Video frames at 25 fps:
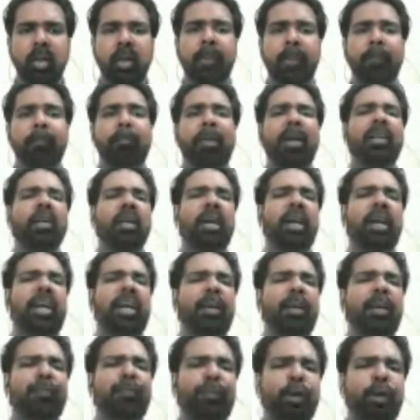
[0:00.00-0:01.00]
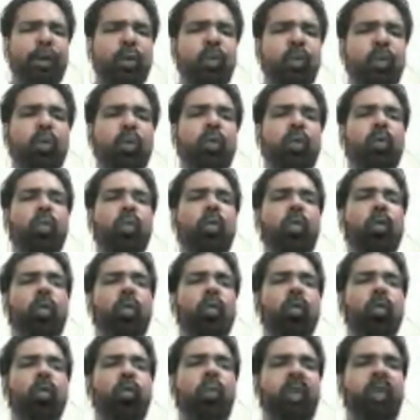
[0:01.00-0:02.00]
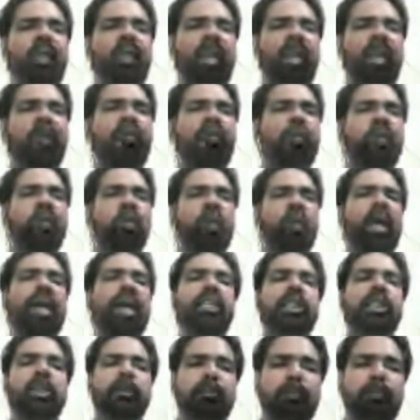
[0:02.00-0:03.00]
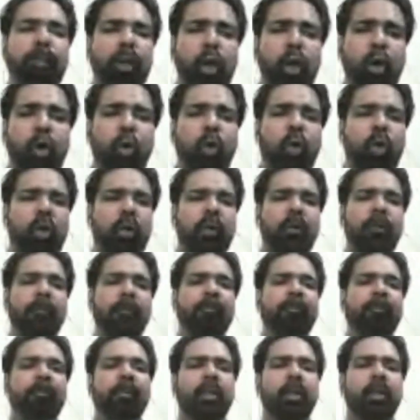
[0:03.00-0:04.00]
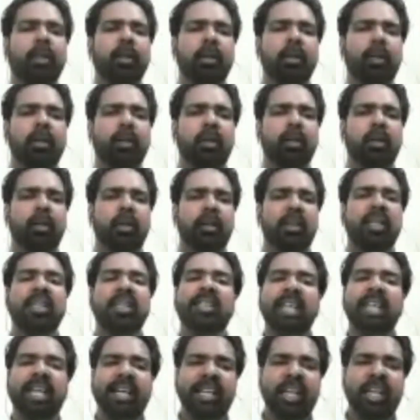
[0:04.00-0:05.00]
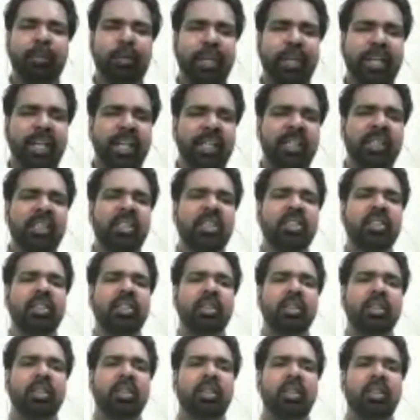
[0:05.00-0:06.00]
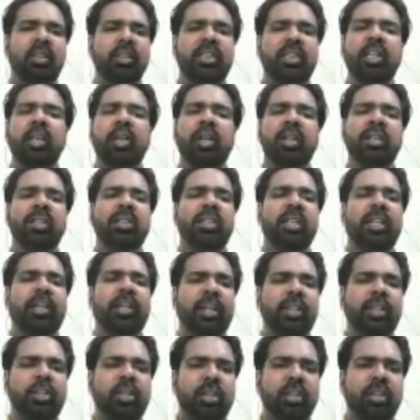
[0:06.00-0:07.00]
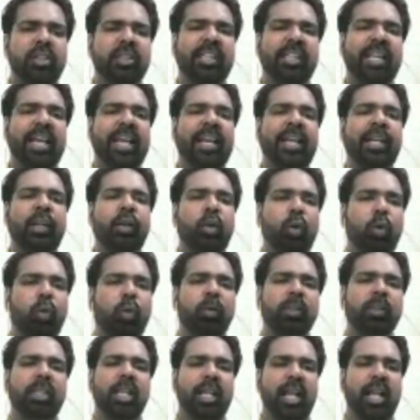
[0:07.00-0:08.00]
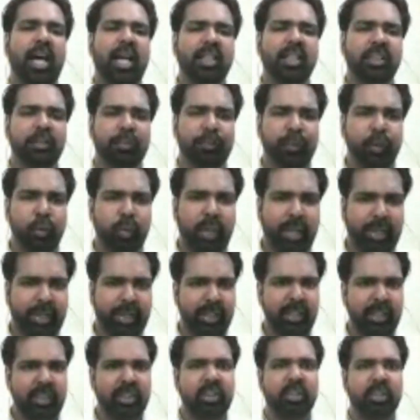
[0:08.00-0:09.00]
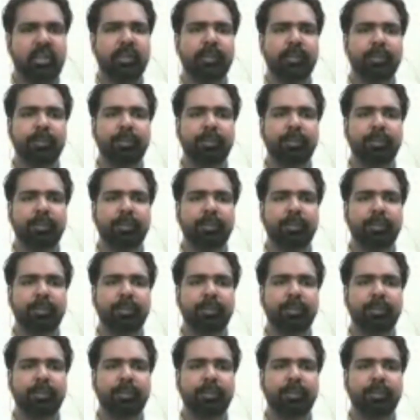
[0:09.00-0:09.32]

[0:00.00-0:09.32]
But if you would love to explore the significance children's literature has gained over the last few decades,